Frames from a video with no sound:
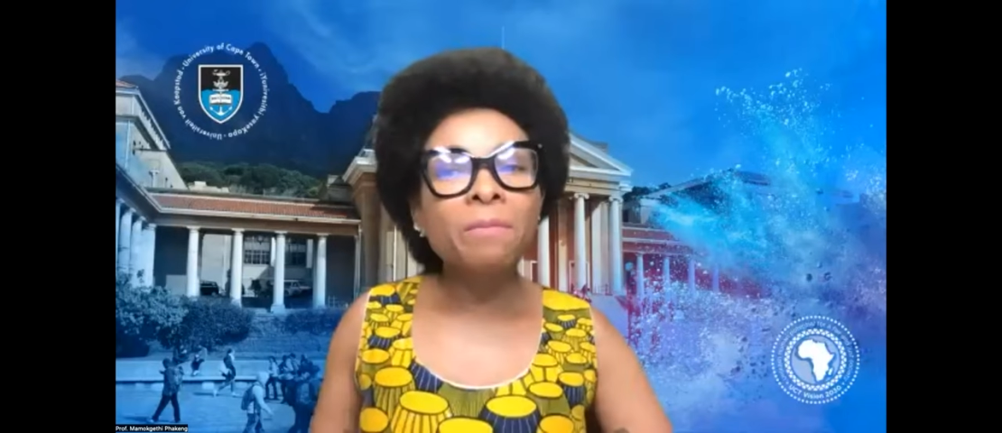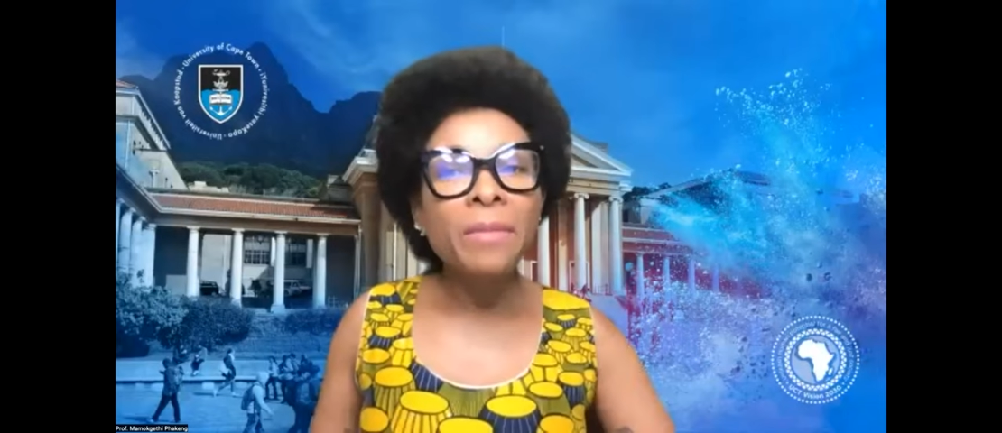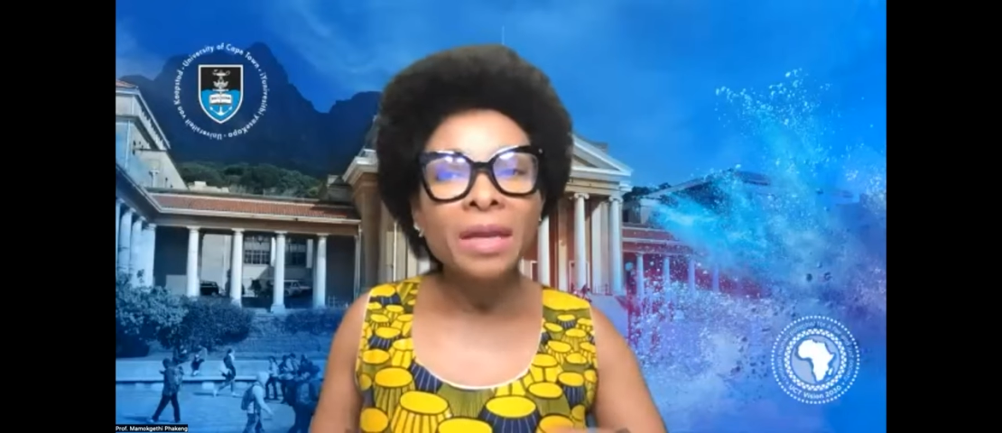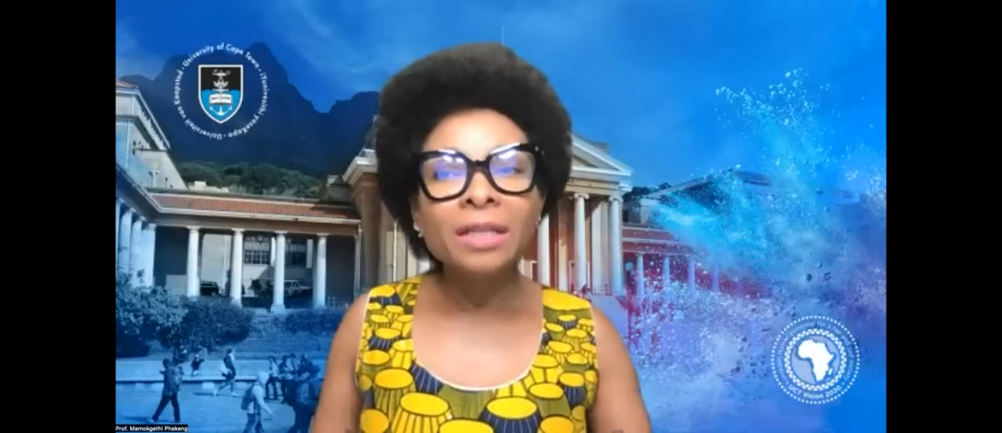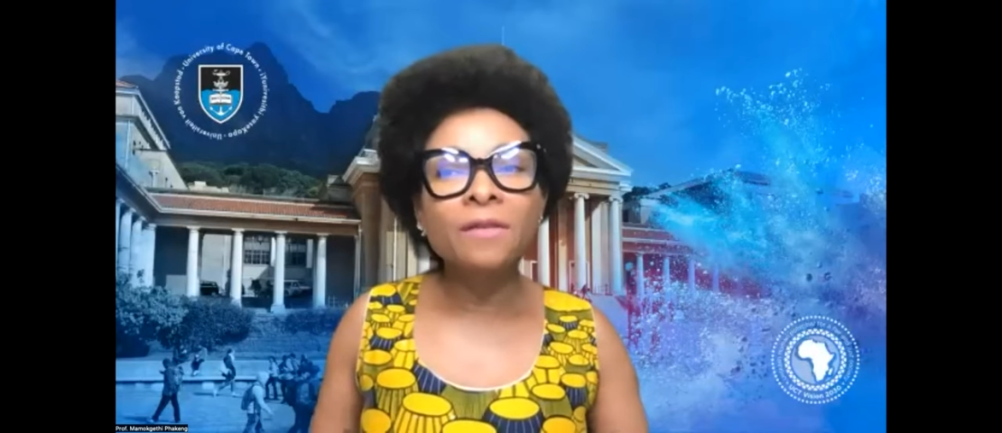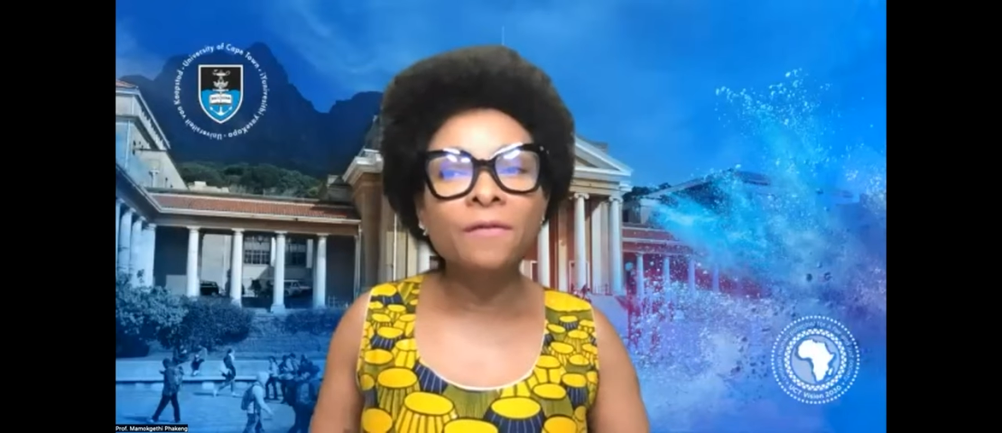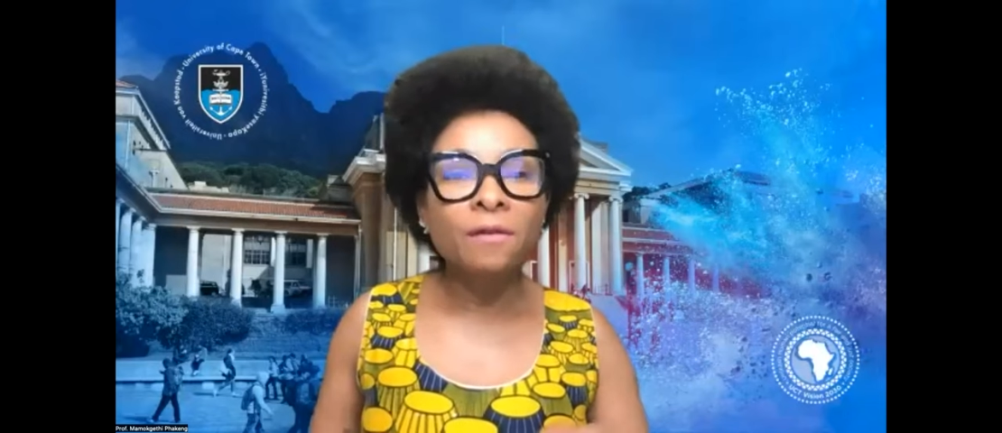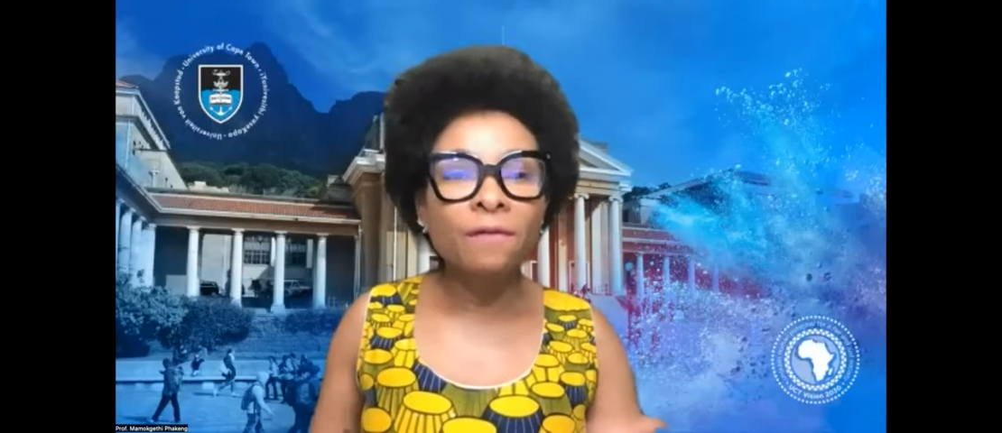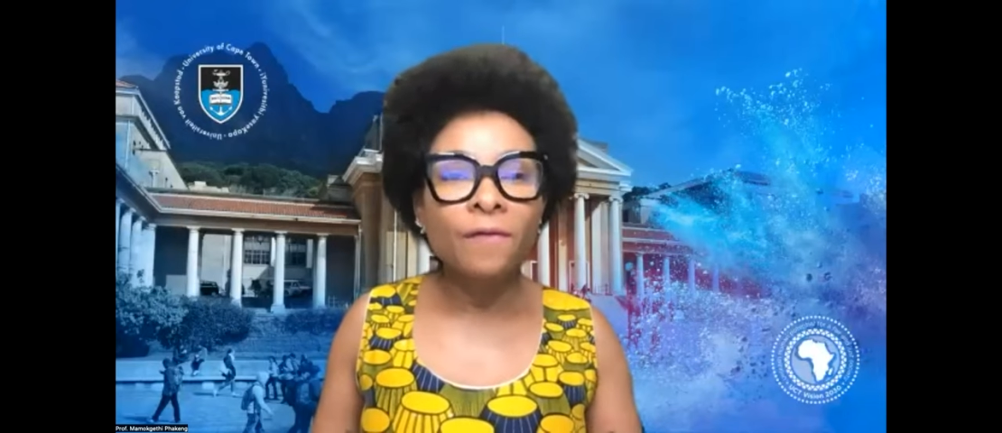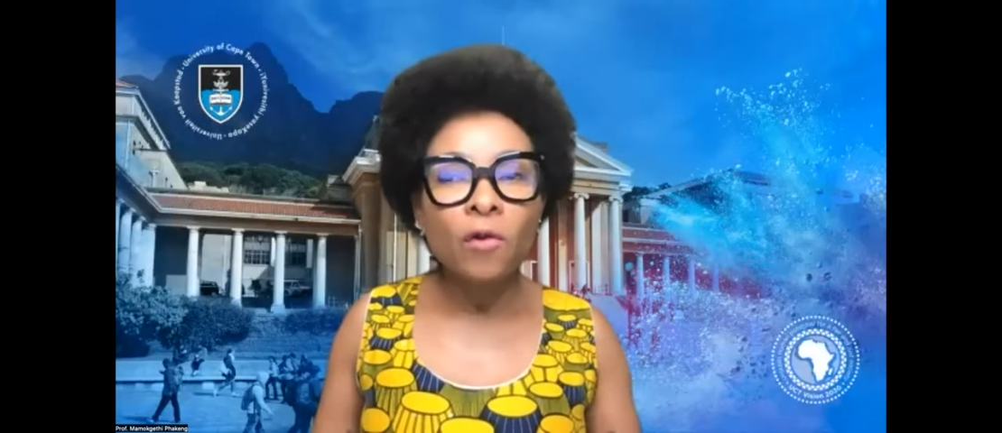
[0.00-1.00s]
many
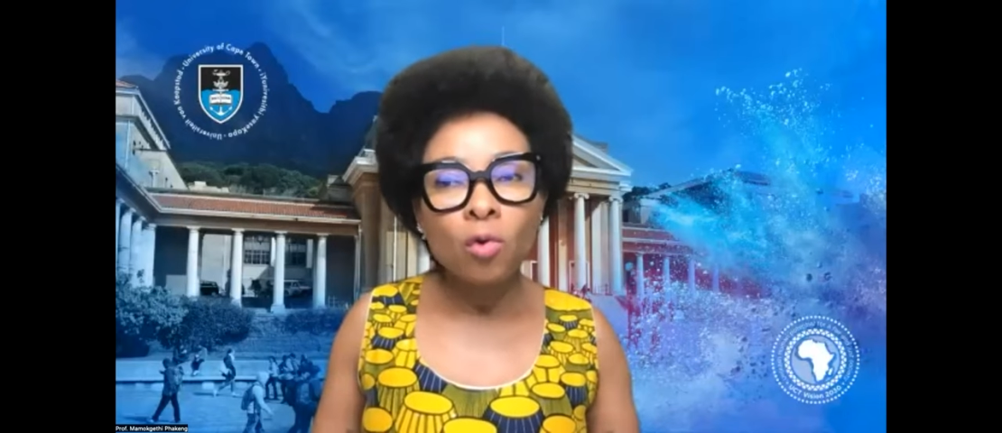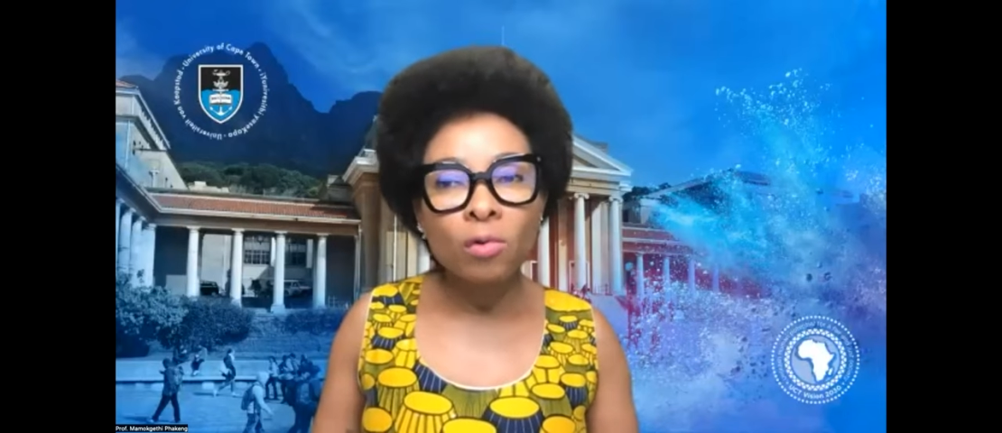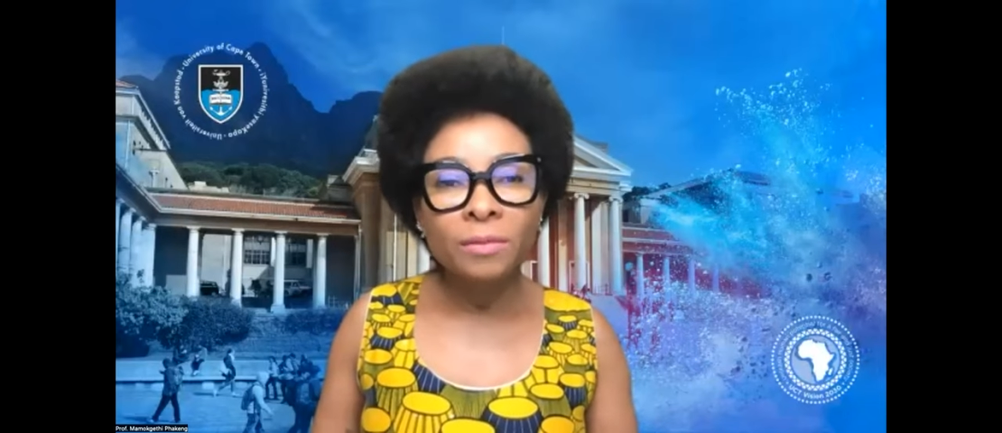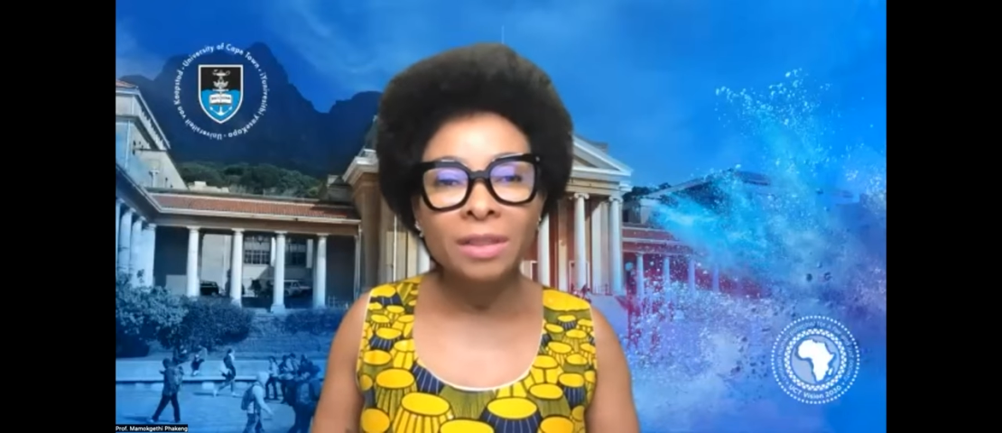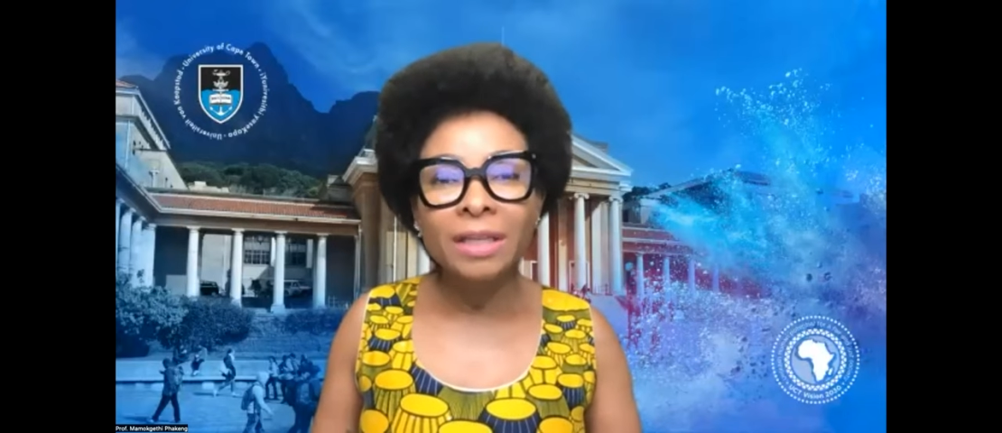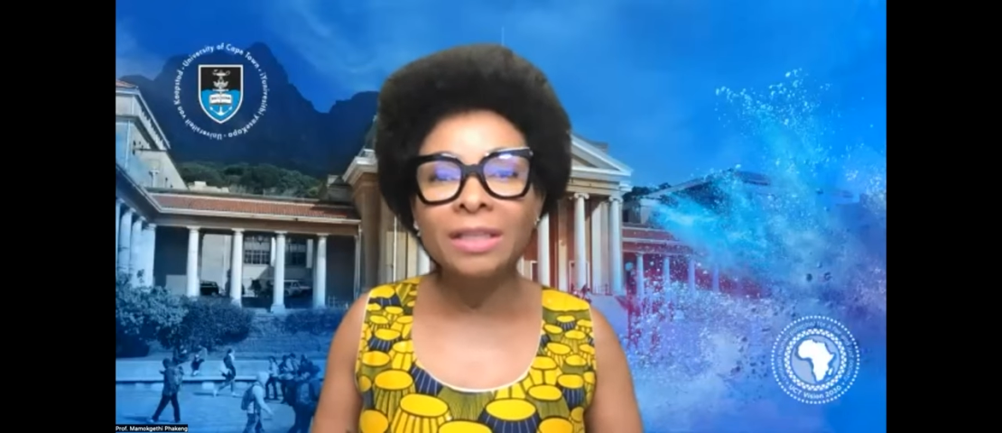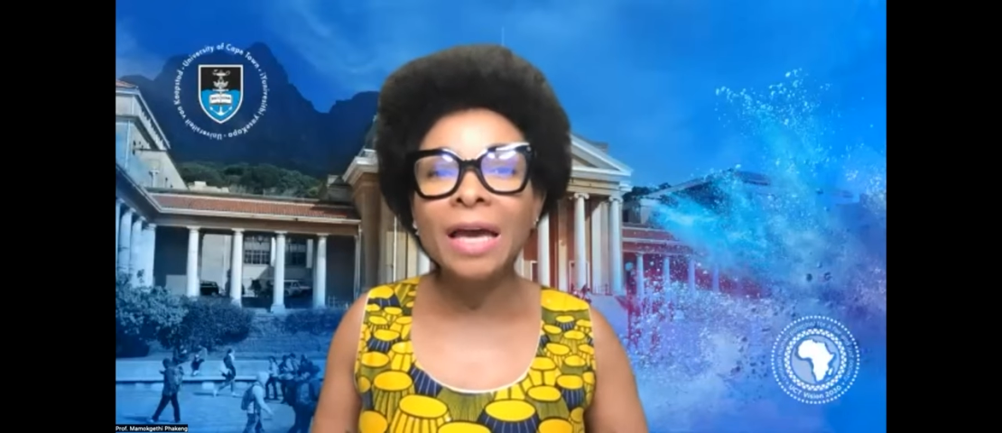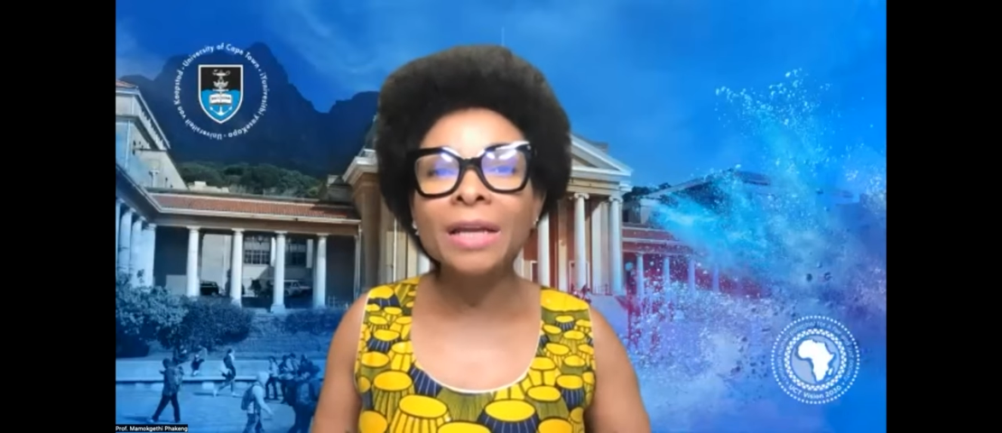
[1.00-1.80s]
different forms and is